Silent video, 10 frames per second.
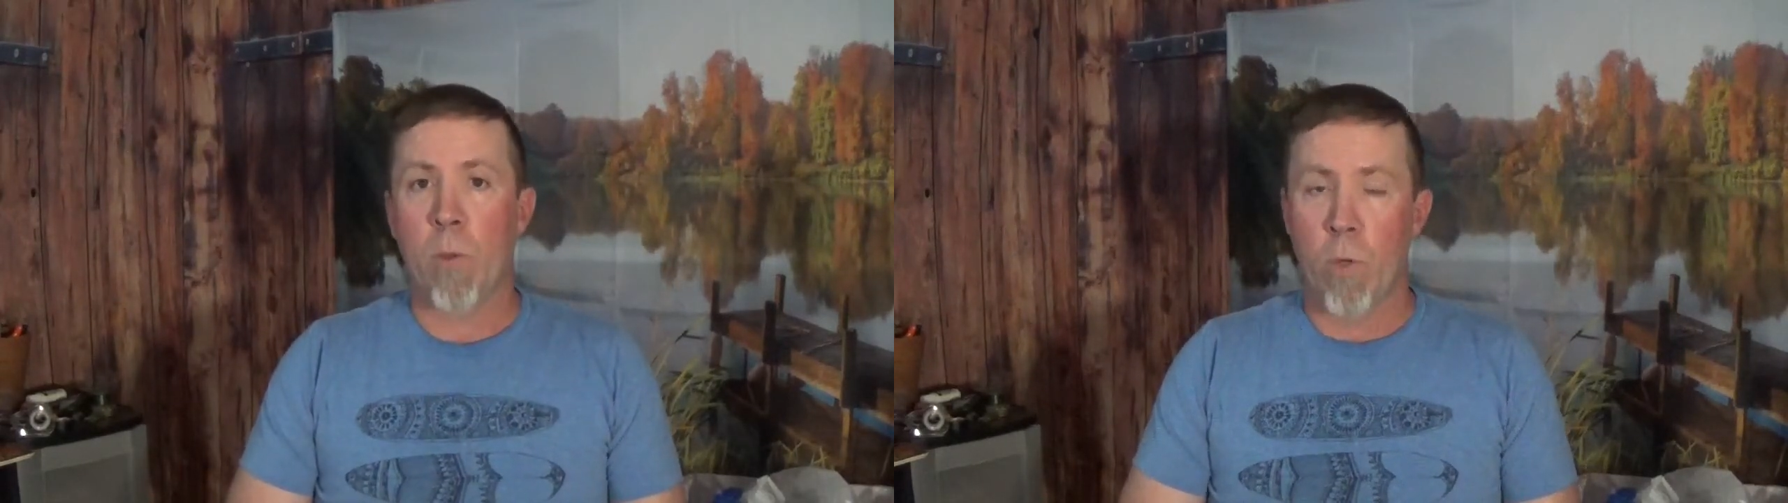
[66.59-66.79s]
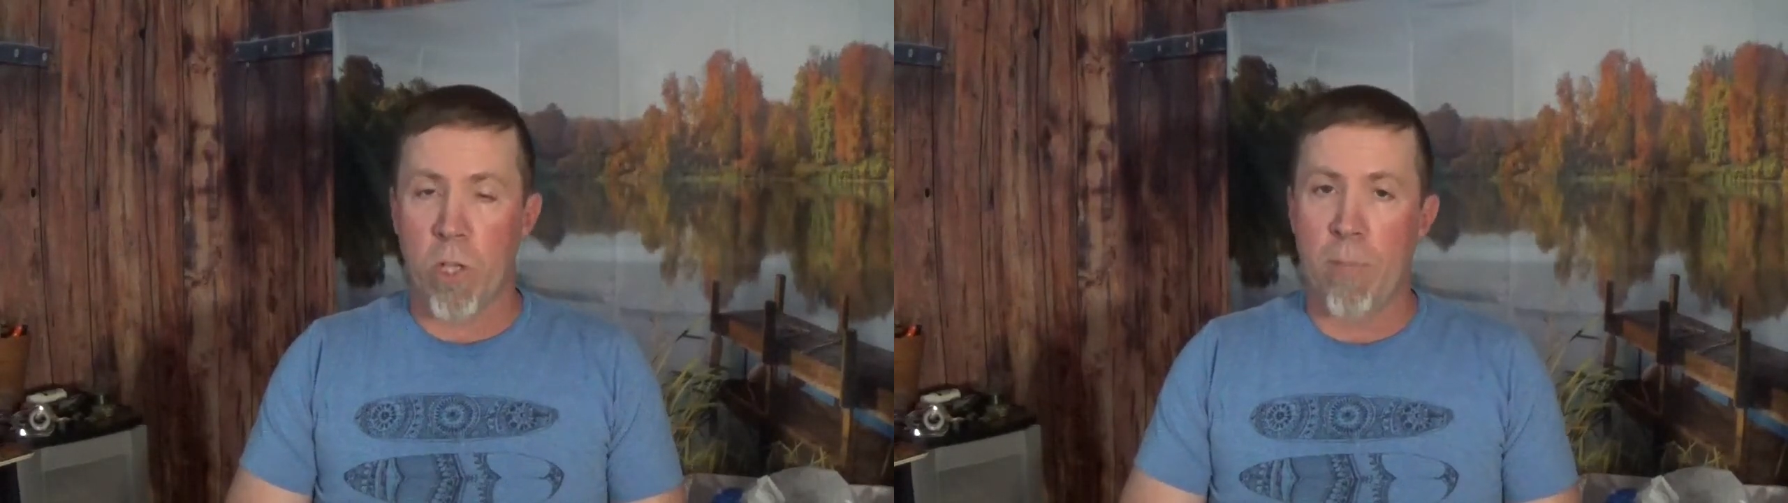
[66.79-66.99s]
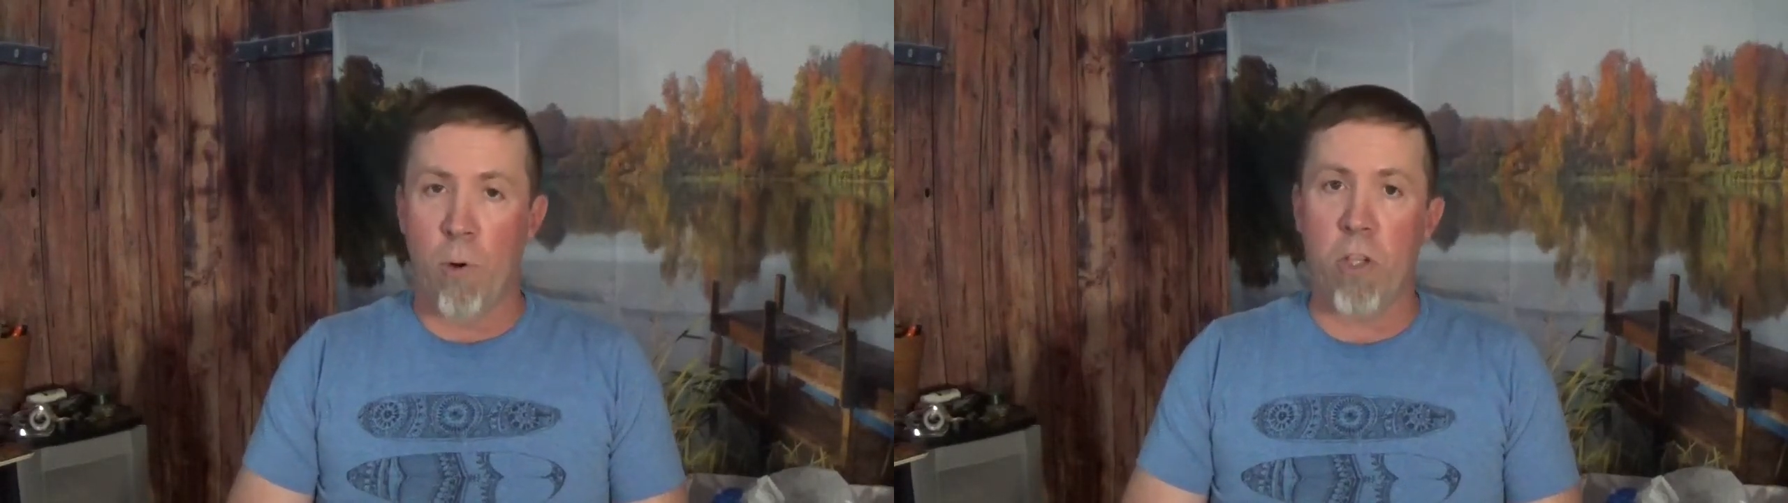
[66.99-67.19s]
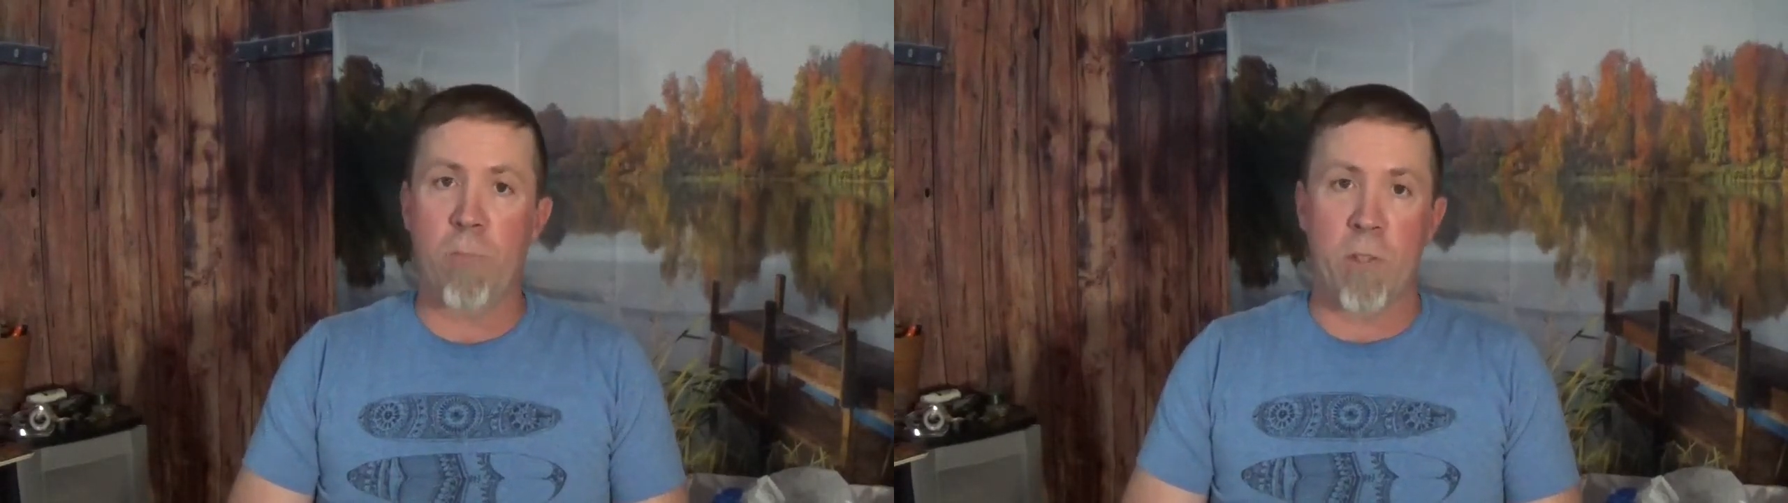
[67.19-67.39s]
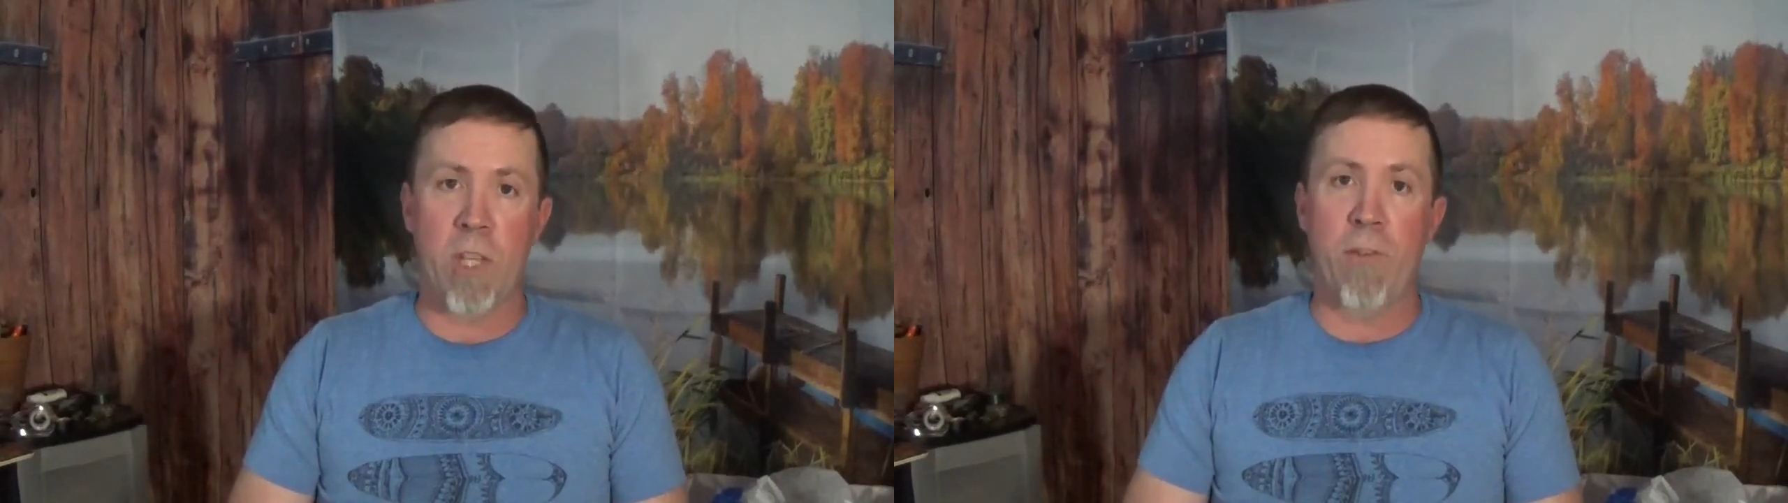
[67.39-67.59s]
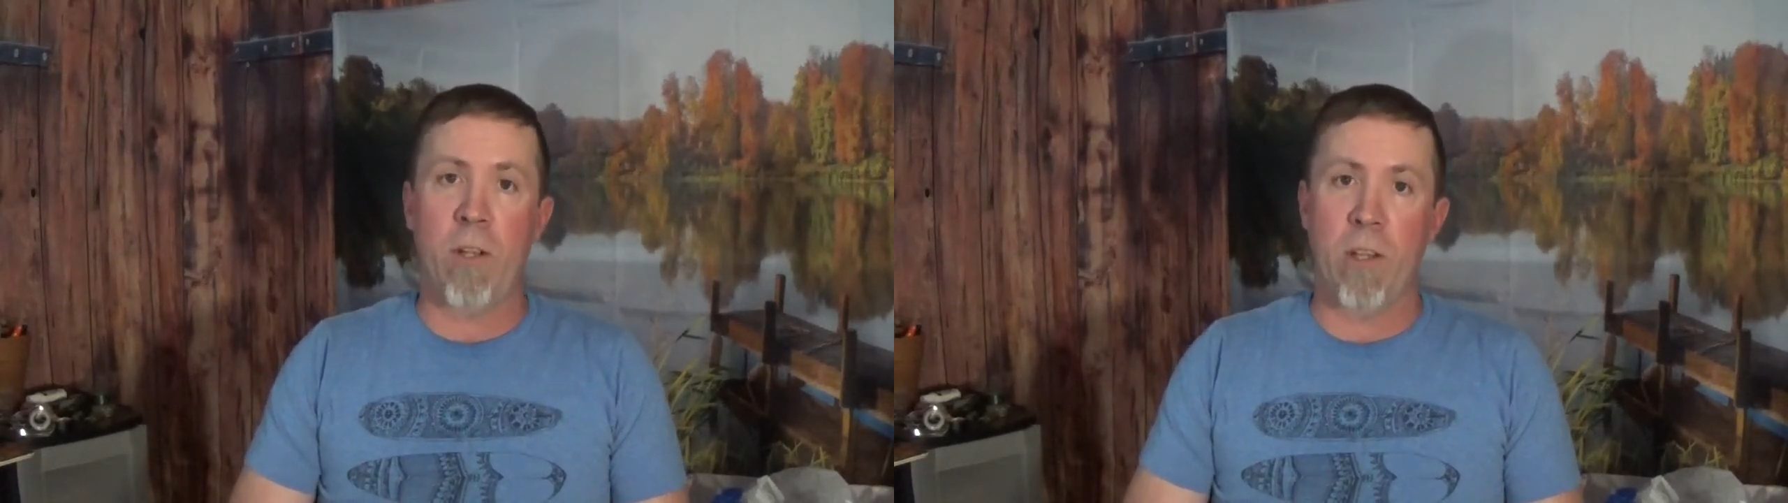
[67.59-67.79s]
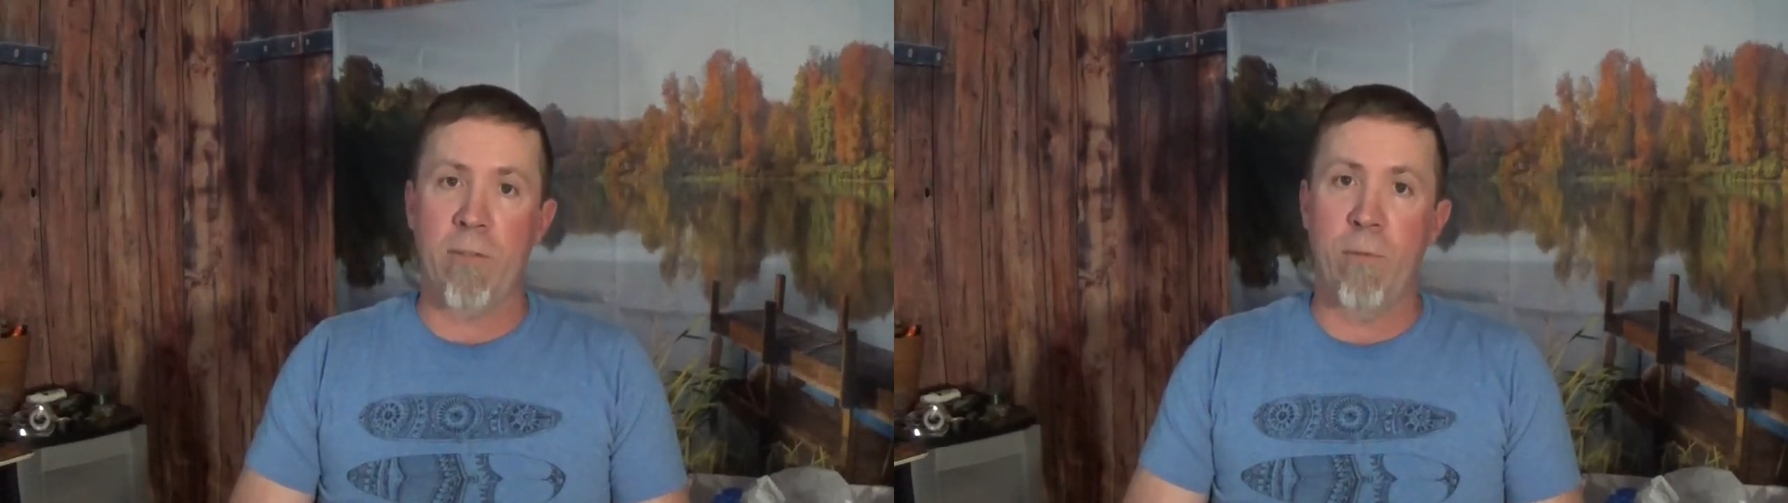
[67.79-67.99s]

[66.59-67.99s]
which I bought specifically